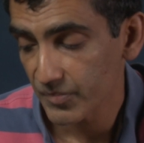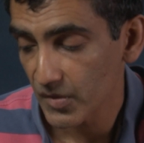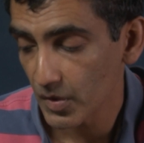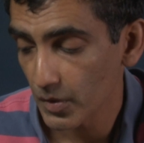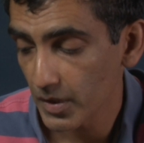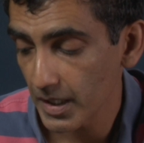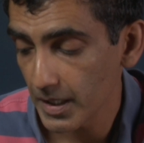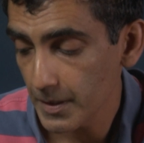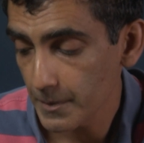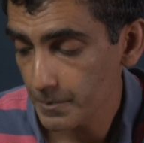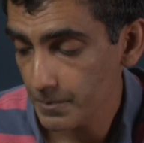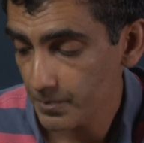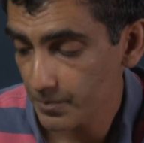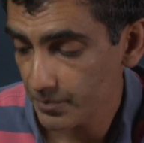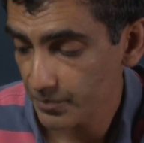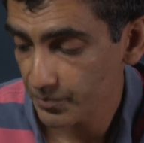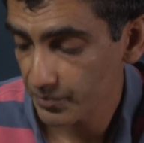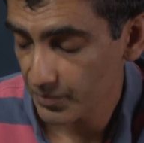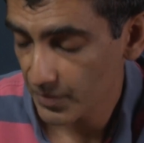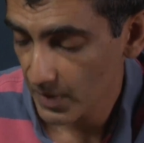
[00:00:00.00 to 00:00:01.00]
Okay?
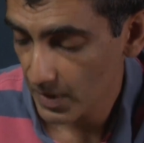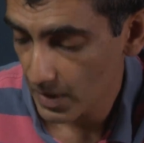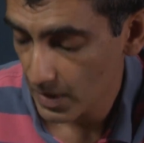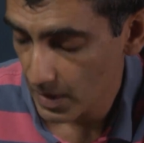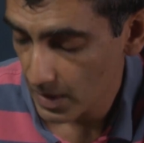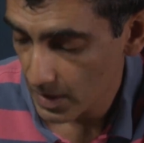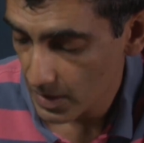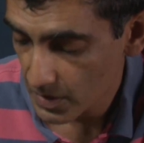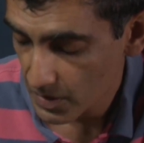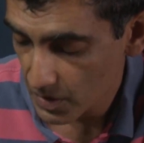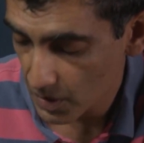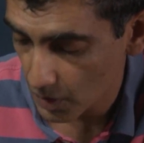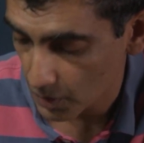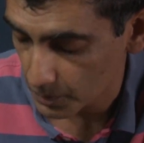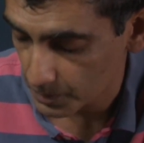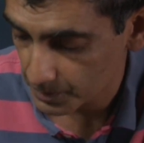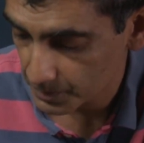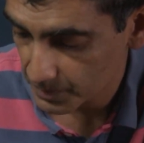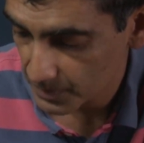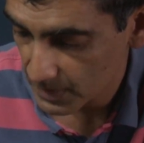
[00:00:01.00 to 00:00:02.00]
So,
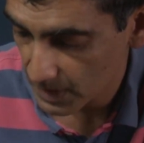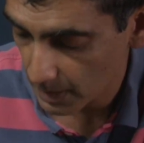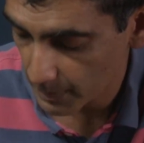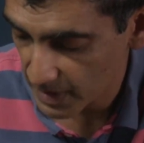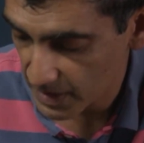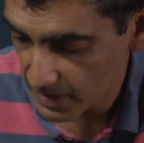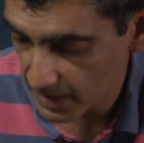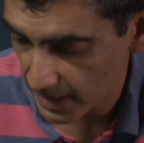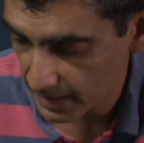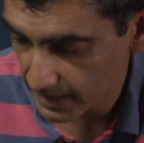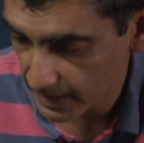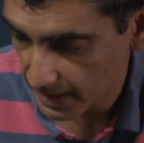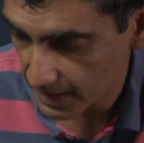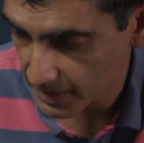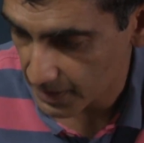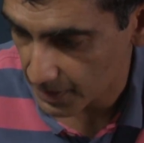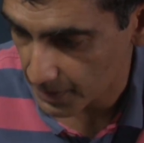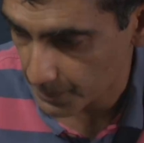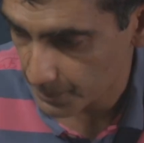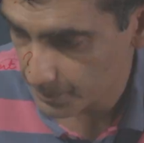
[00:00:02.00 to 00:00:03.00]
let me state that
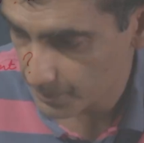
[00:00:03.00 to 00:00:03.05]
here.